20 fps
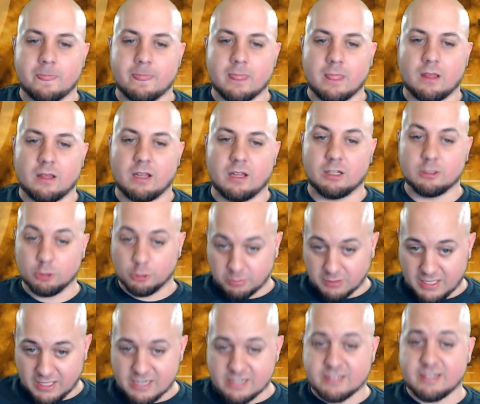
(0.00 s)
Include
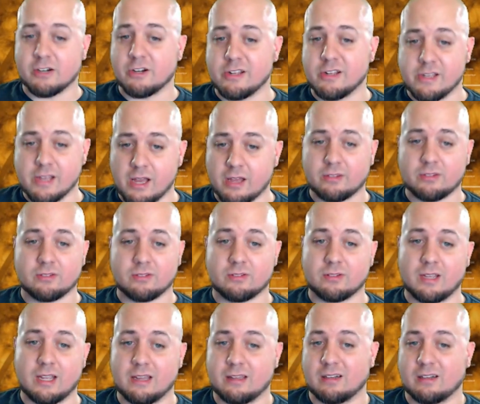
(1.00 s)
planetary, yes,
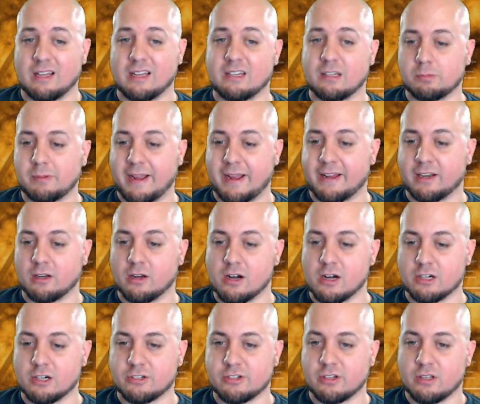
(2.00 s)
and landing pad
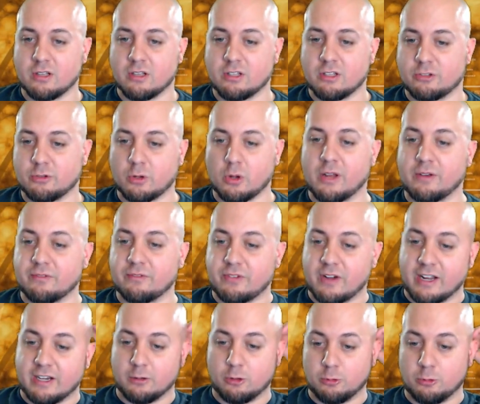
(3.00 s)
large. So go ahead and
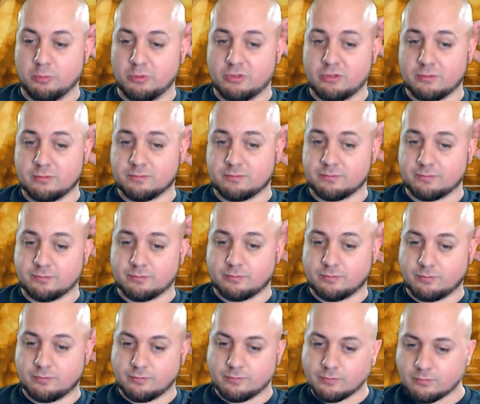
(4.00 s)
find loops.
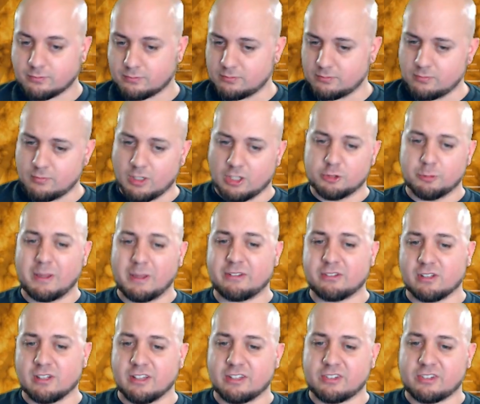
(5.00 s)
So
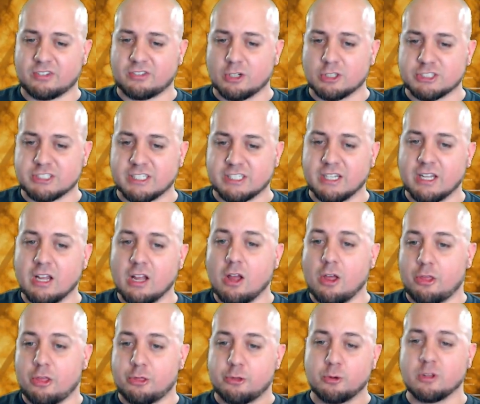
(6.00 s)
basically this is searching
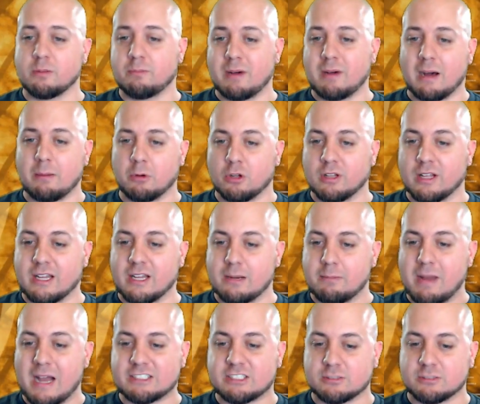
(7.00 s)
through the bubble and it
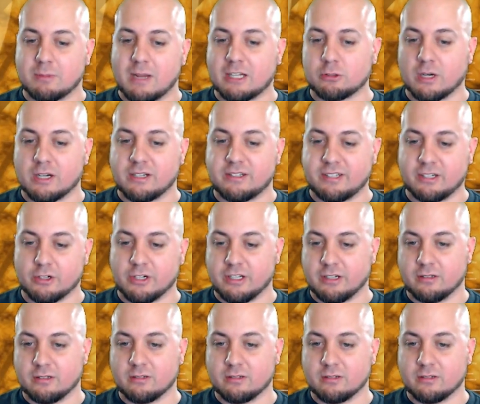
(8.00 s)
matches my criteria.